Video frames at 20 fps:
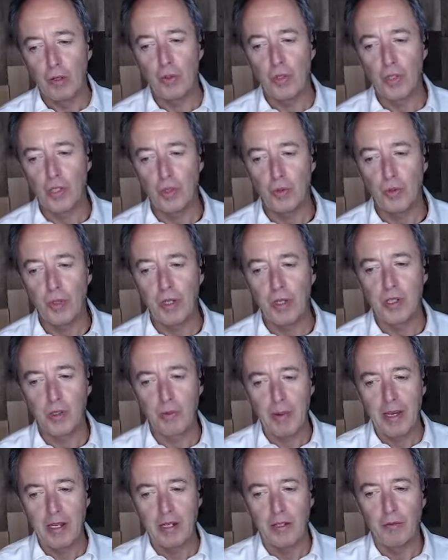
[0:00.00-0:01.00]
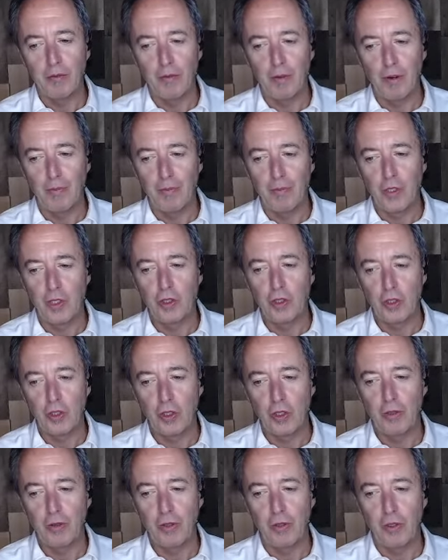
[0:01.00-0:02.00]
since we expanded from
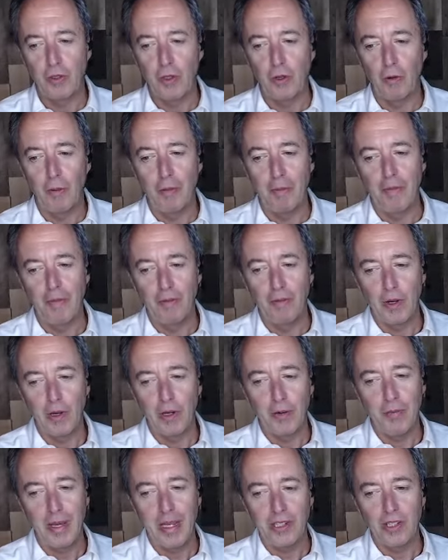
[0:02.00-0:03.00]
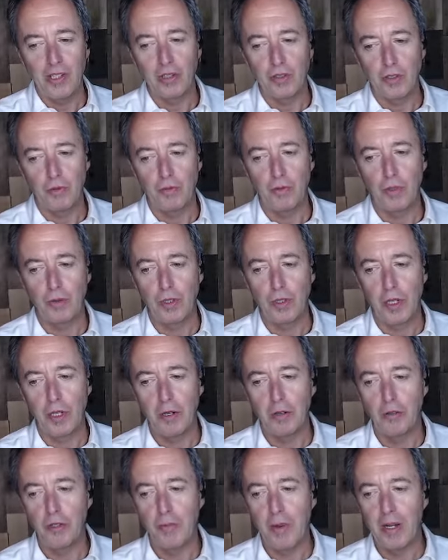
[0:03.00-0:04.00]
just, very basics of source
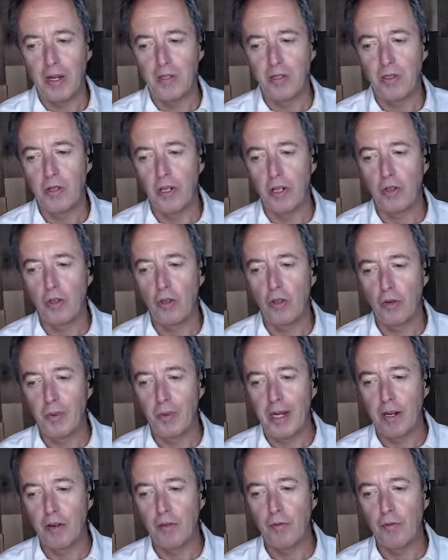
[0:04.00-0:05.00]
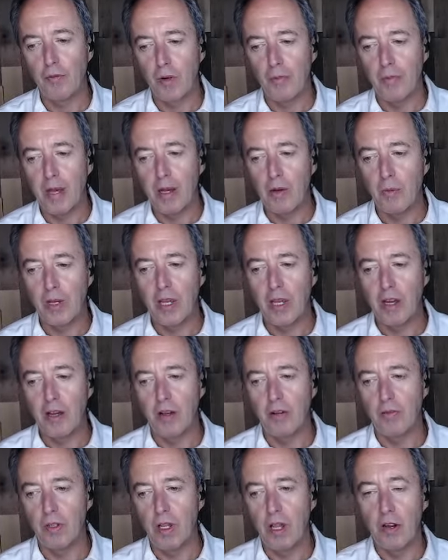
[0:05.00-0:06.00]
energy medicine in a Q&A format, we
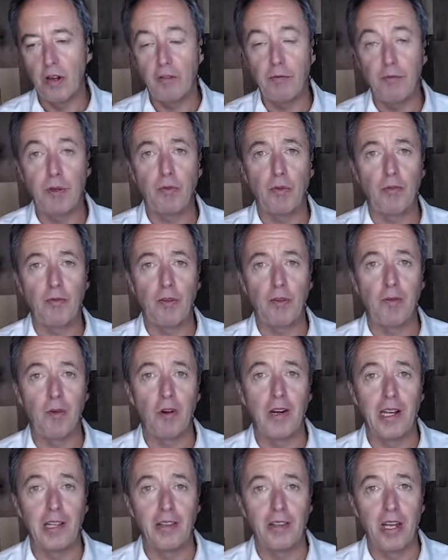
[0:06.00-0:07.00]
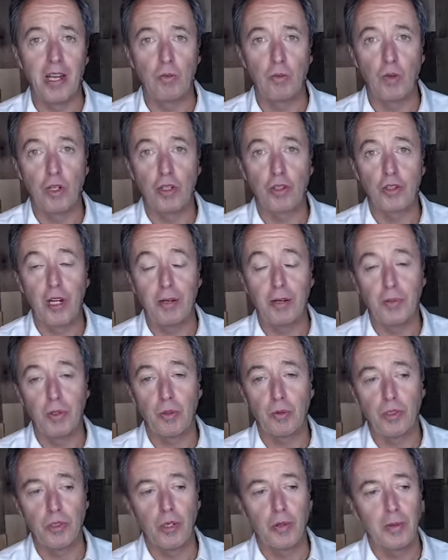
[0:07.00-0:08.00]
have a lot of people from our online workshops who
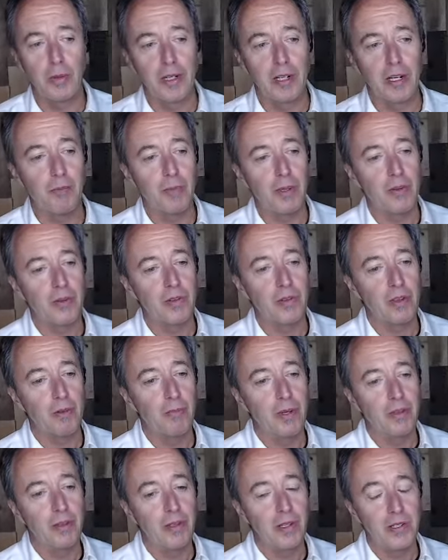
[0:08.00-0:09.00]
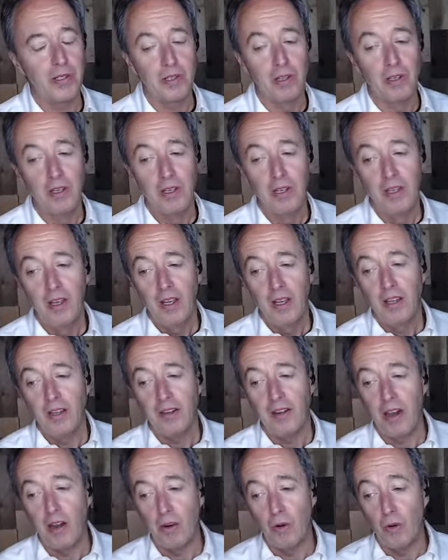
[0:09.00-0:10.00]
are showing up on some Mondays
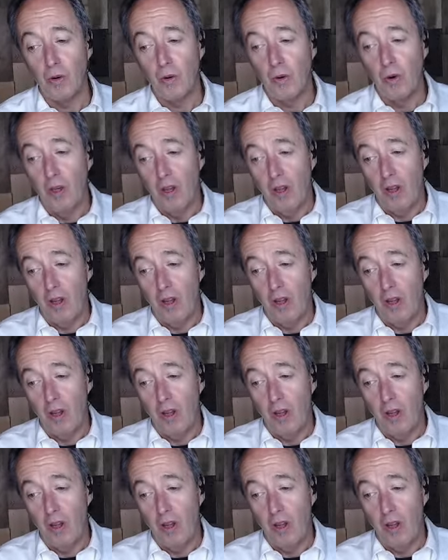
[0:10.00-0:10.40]
now